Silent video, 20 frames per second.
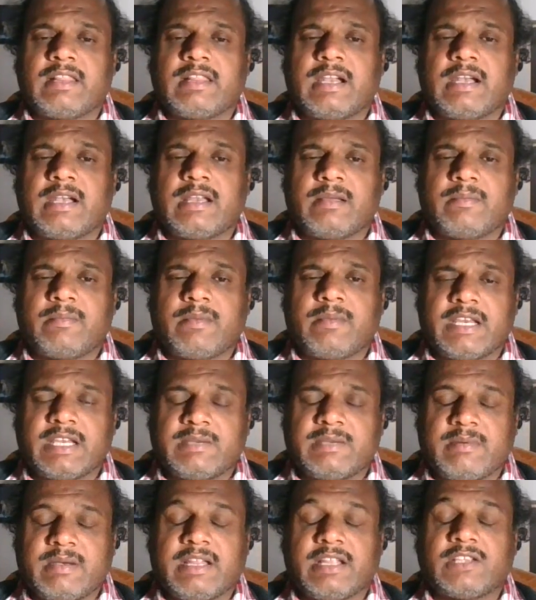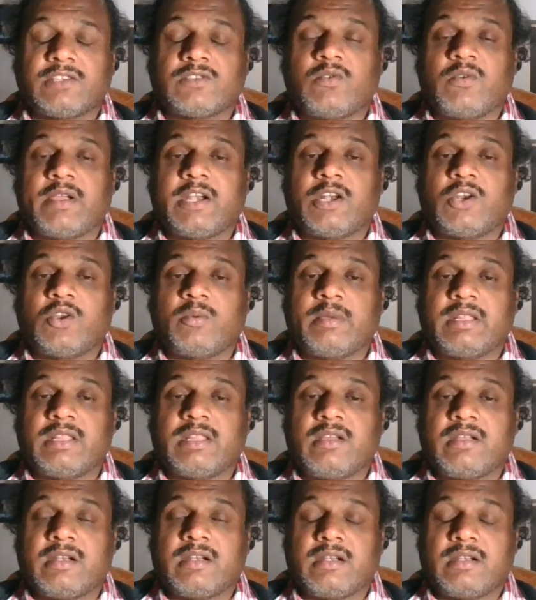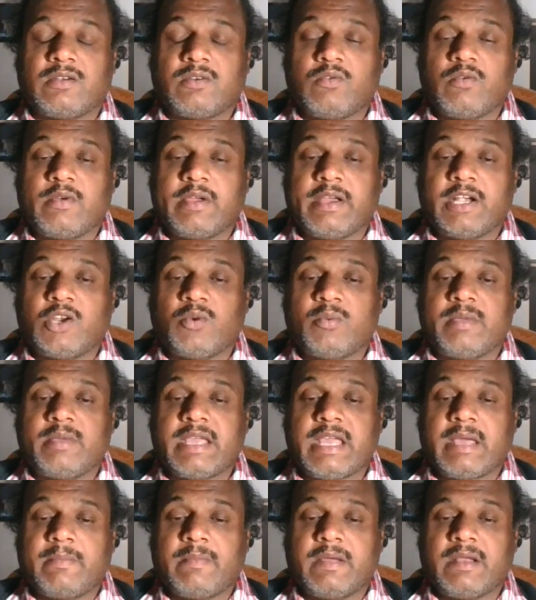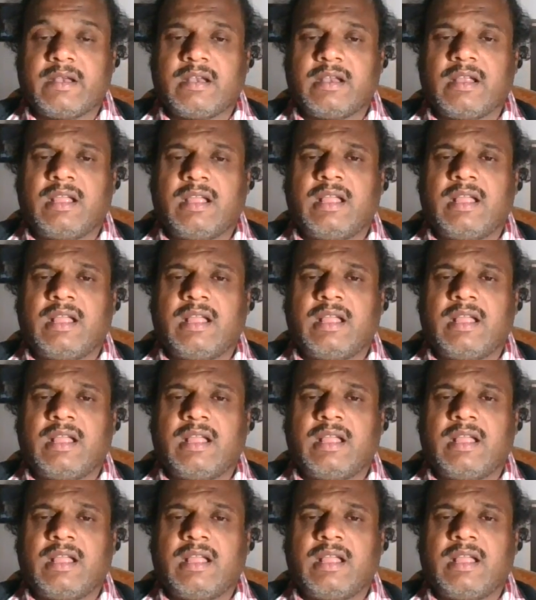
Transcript: that punishment is going to be done, going to be happen.